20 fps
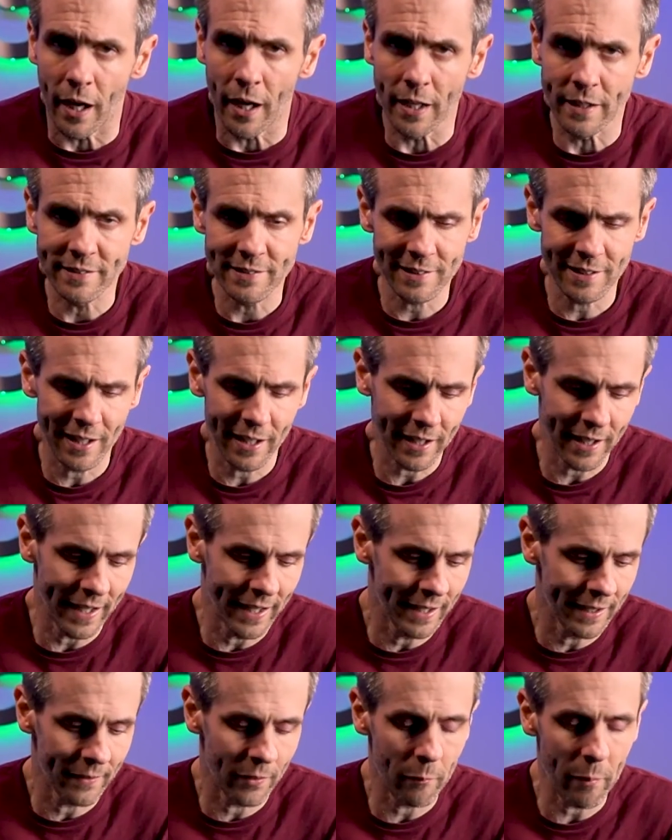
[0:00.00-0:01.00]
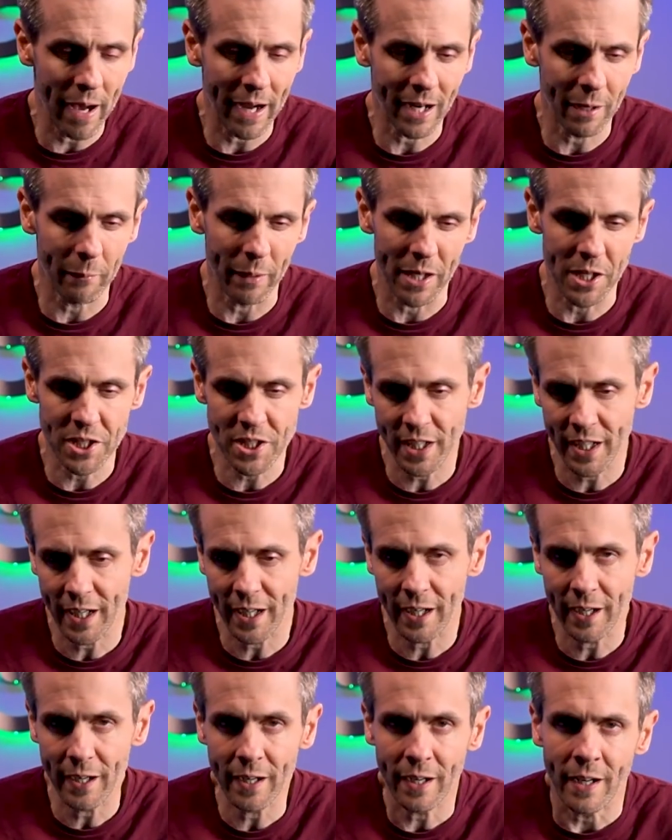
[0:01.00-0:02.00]
slung into the back of my
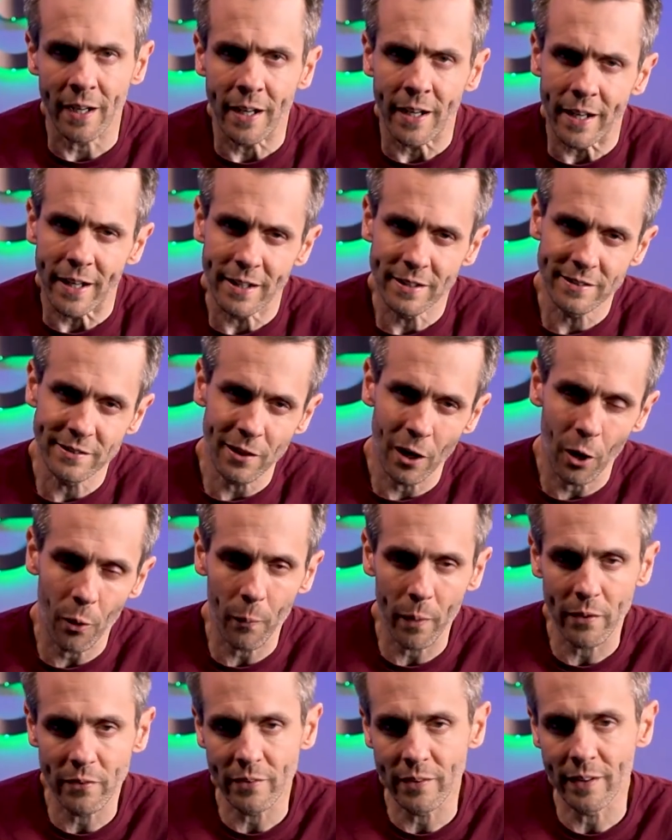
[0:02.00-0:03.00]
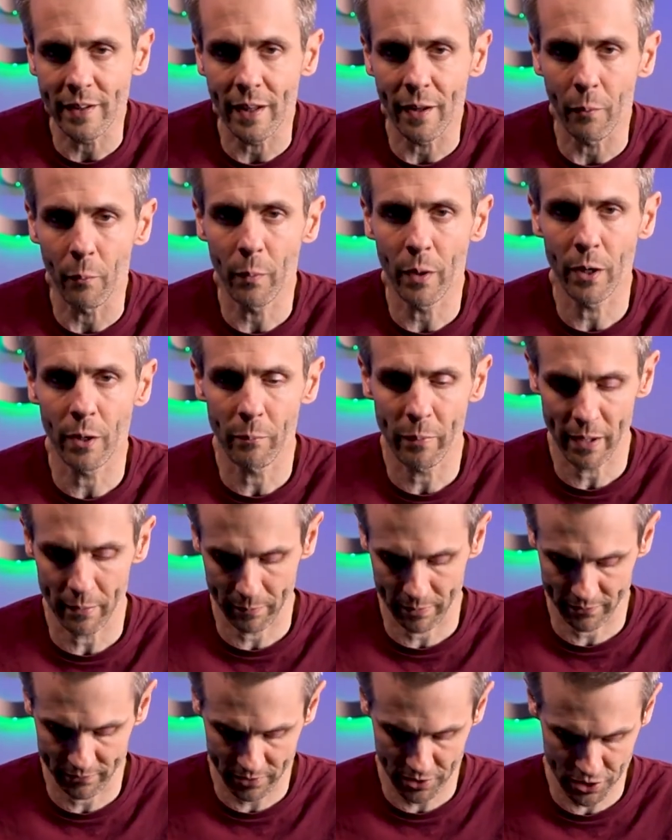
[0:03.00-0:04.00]
chair, which is always in a weird bent
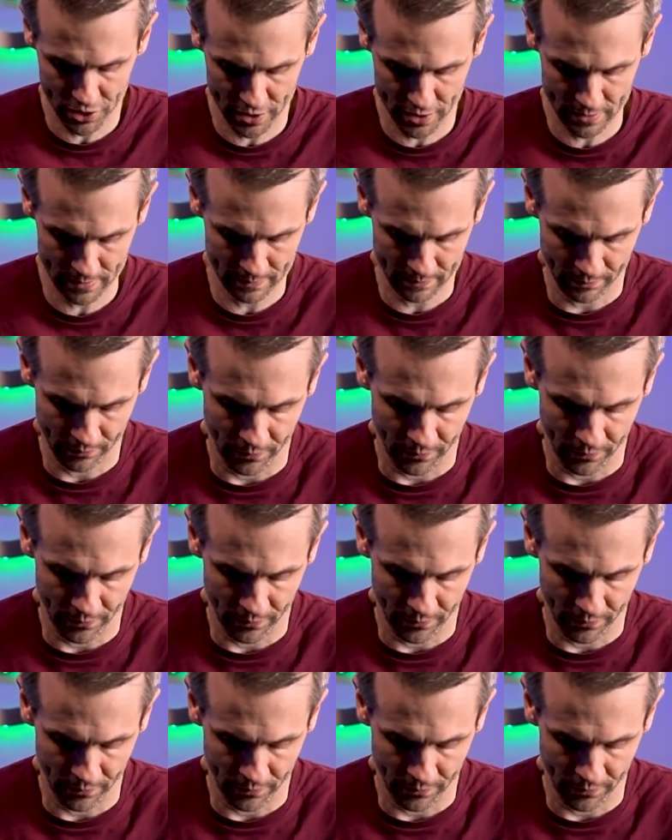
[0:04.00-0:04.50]
position.